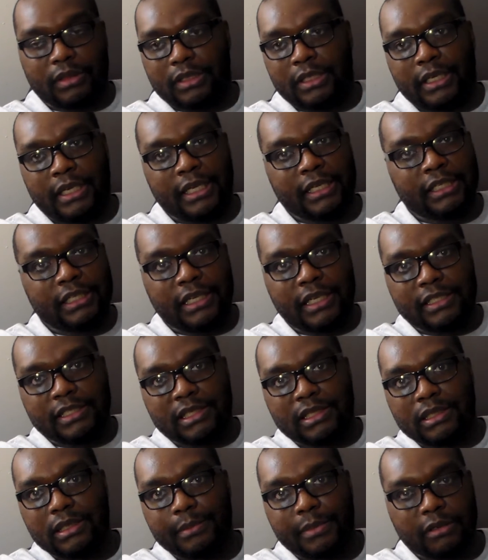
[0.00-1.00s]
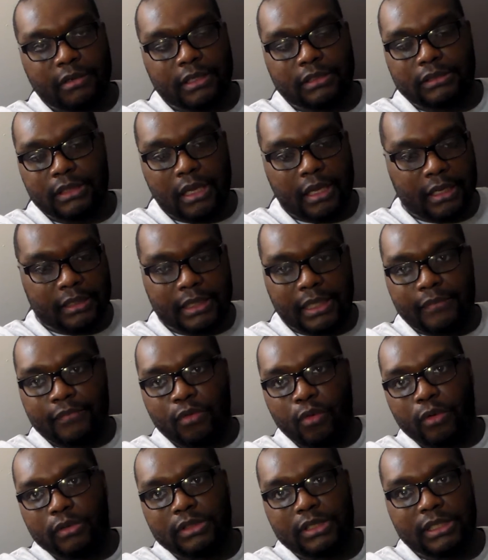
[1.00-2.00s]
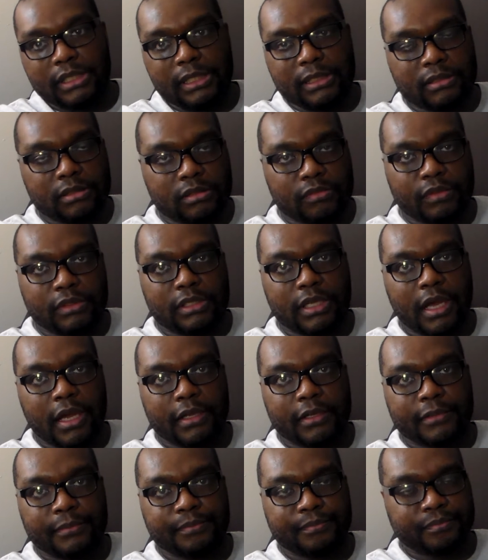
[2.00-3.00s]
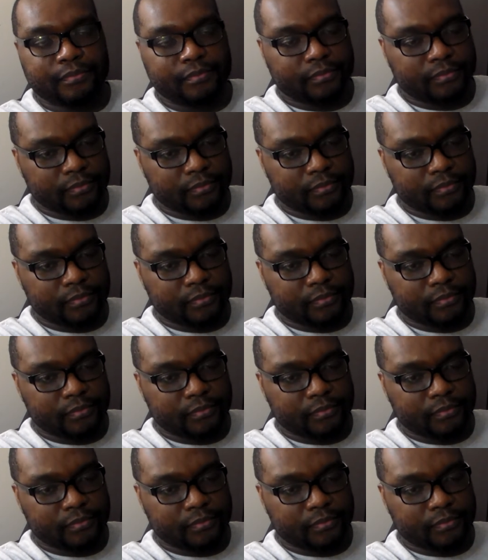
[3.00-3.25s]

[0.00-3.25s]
the Indians could be, because now David Ortiz is retired,